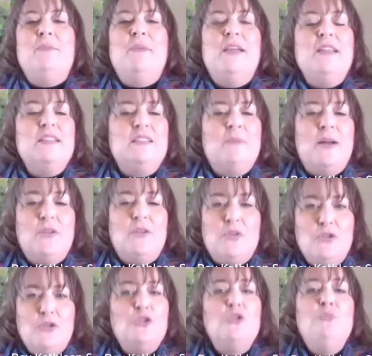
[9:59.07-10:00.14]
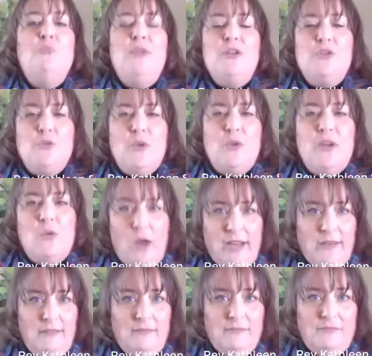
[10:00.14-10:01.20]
opinions about who should be doing what.